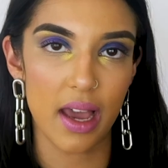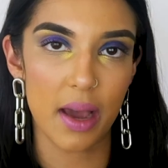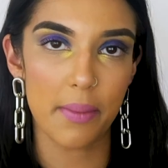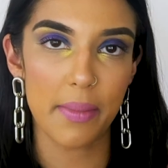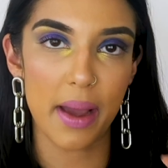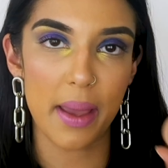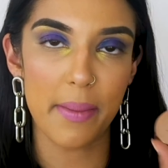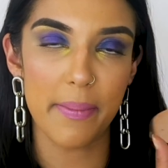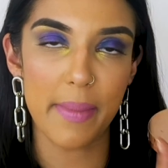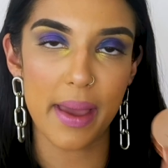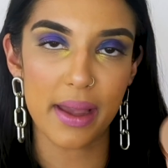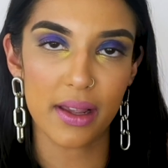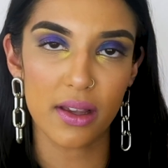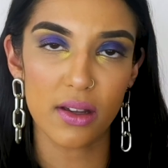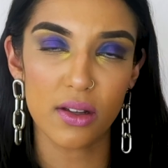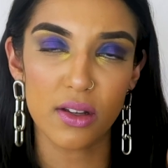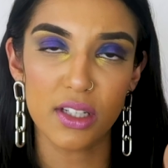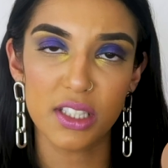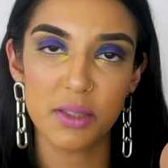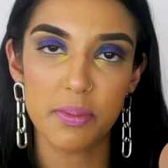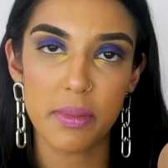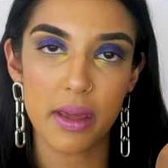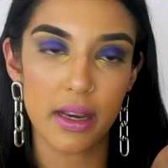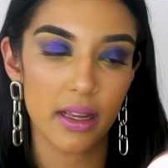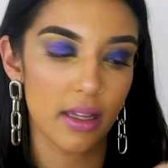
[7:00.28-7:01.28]
without my Mecca
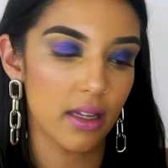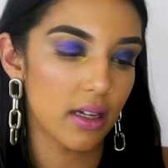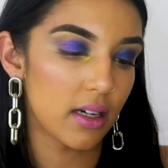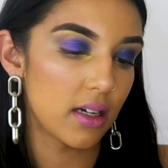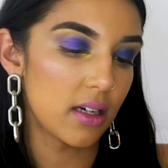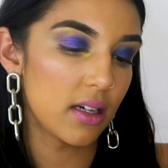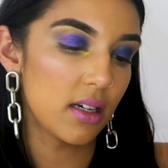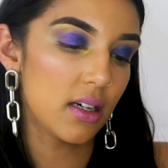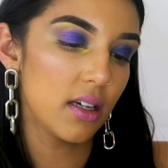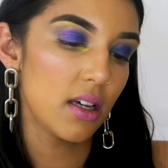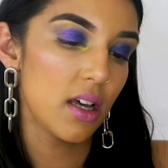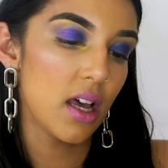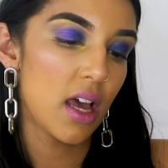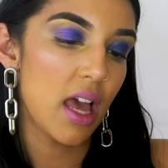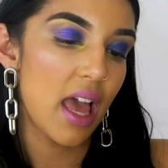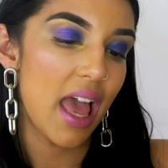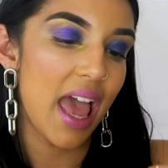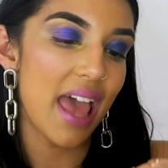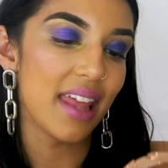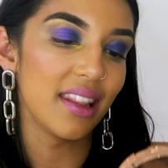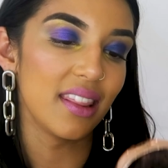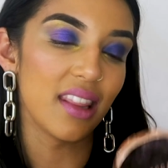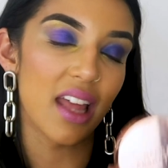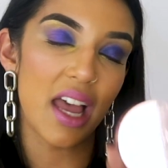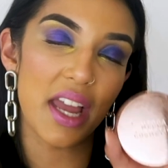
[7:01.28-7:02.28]
Cosmetica
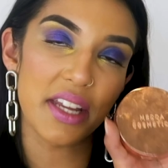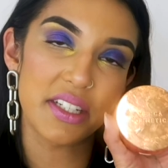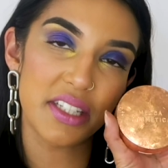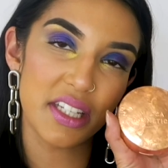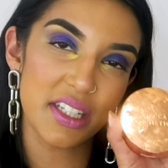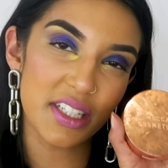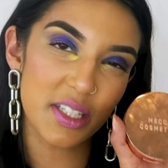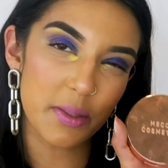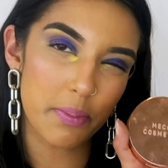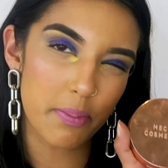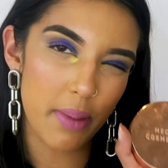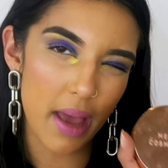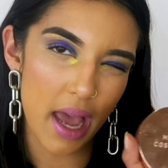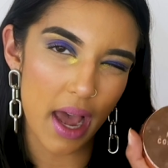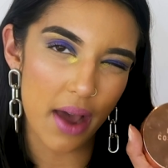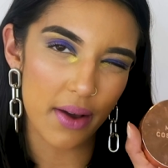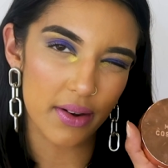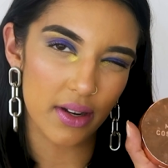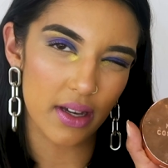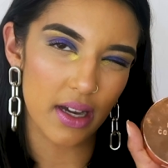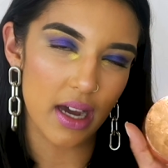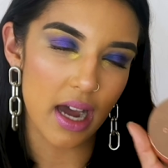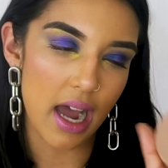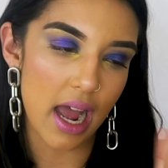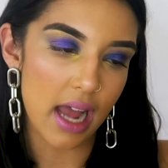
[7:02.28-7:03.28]
Enlightened
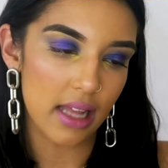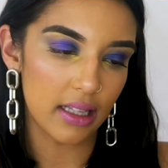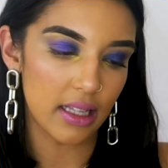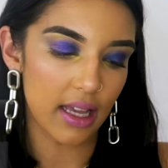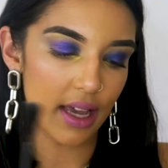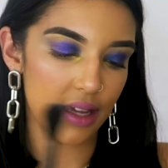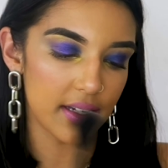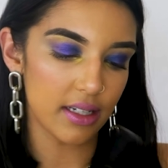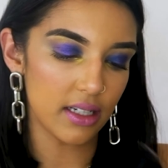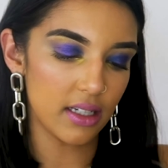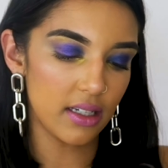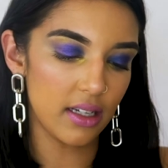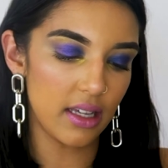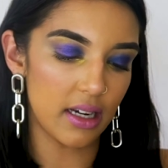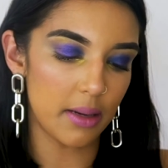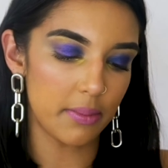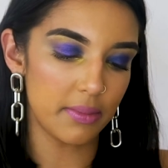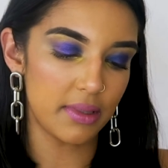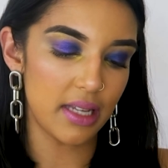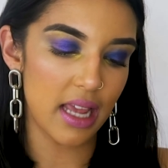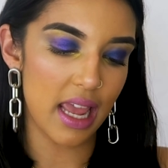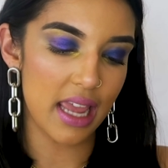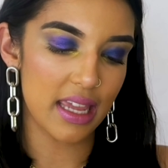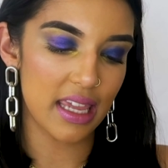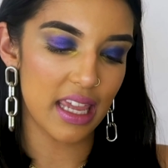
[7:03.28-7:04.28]
Powder Highlighter. And
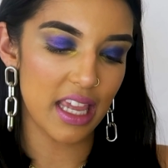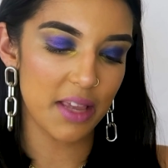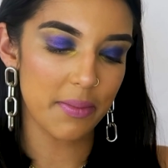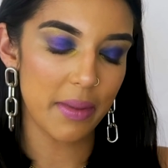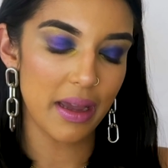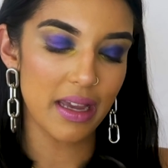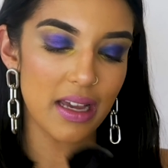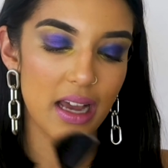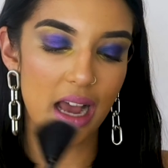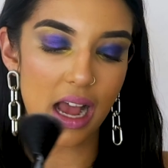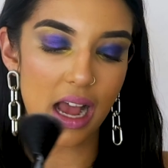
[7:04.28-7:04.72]
I'm taking my